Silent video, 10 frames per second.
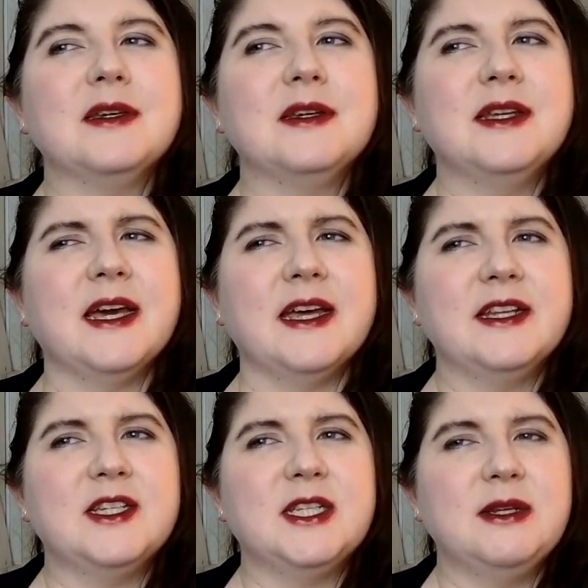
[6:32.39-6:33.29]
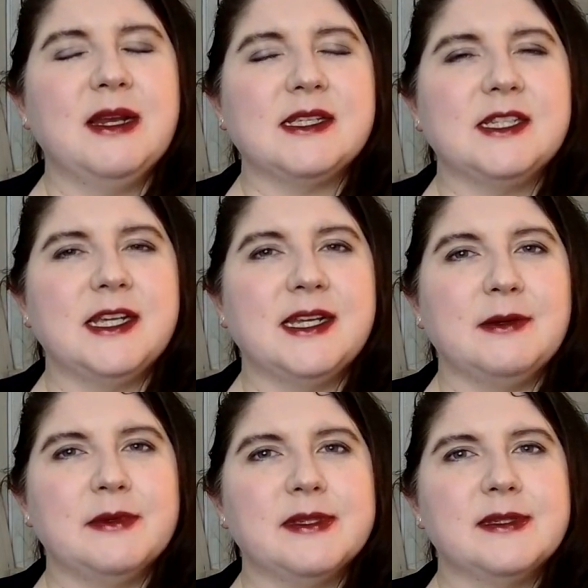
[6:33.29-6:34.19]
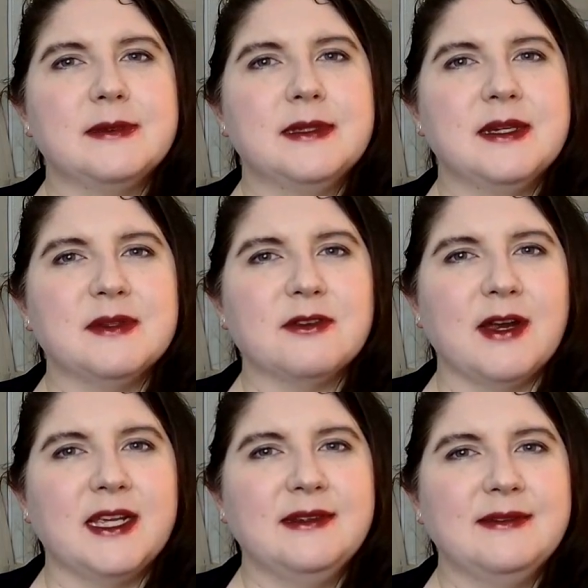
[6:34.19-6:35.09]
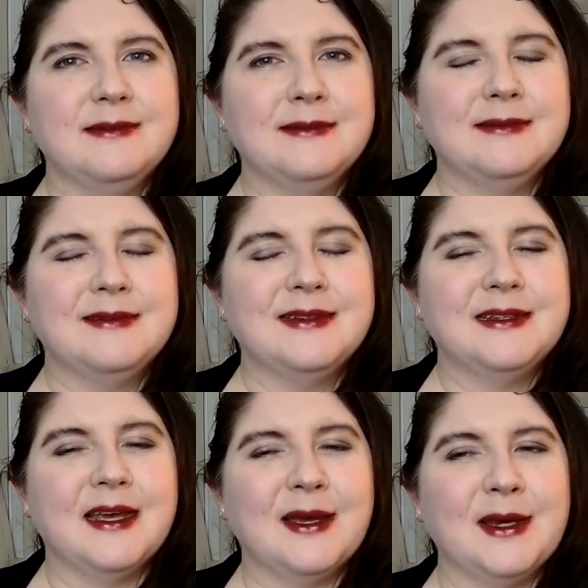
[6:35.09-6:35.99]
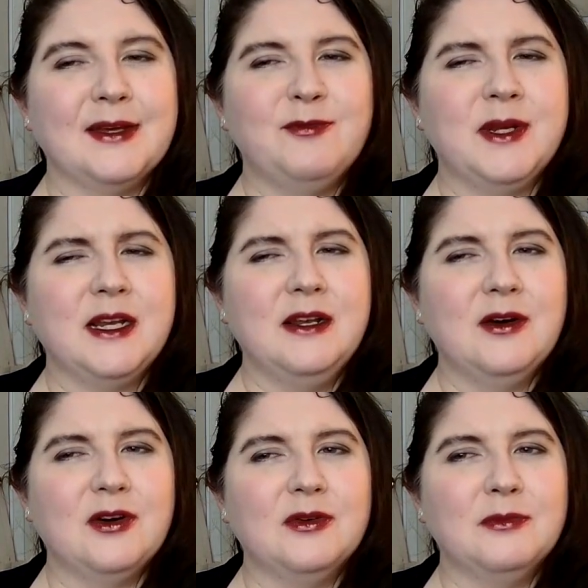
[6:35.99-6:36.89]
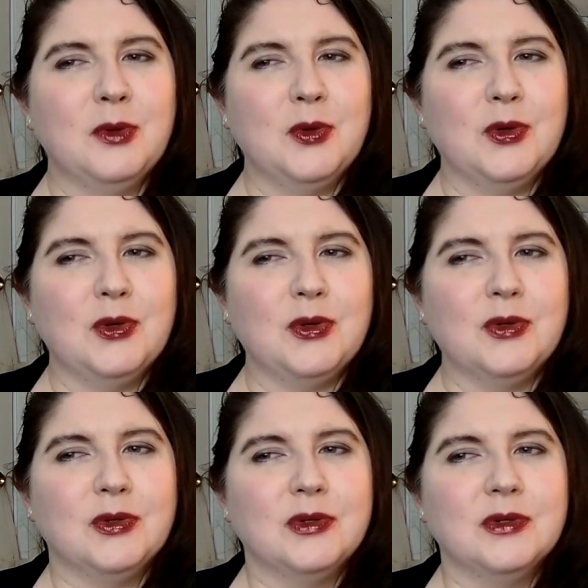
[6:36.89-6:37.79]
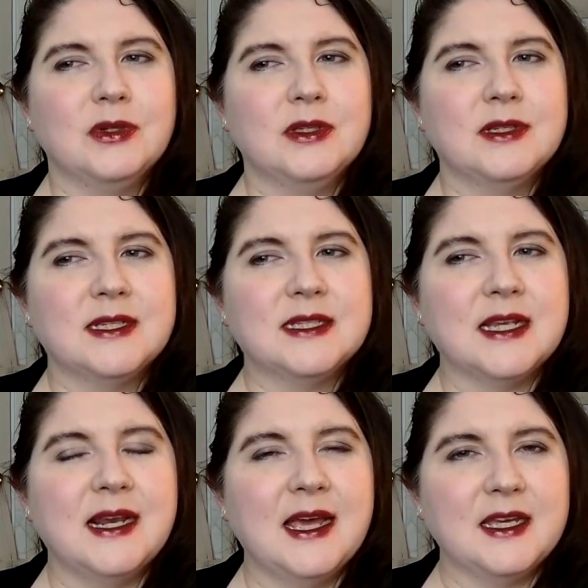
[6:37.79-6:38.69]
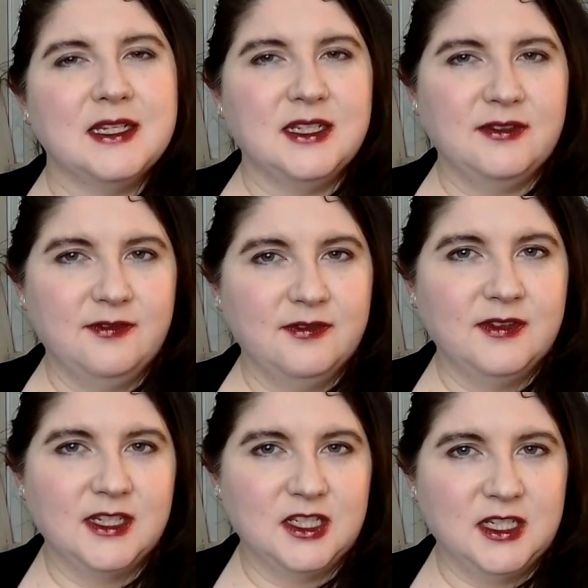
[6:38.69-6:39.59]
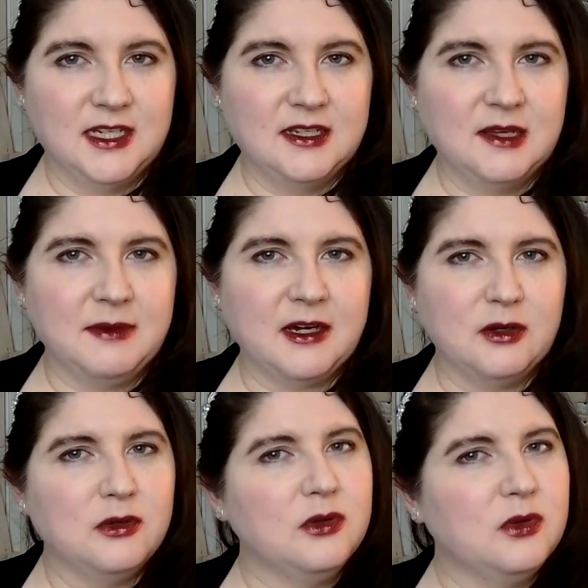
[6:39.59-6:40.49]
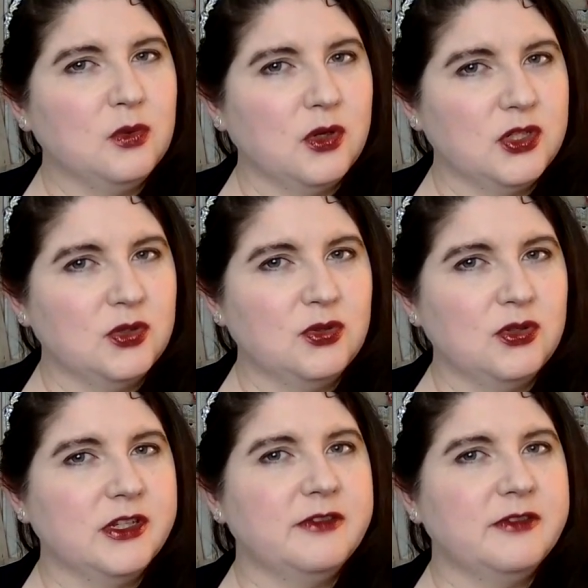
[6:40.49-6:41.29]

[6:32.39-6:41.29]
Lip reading: Yeah, I had two last year and it was great. I've been a lot more selective this year about what to order.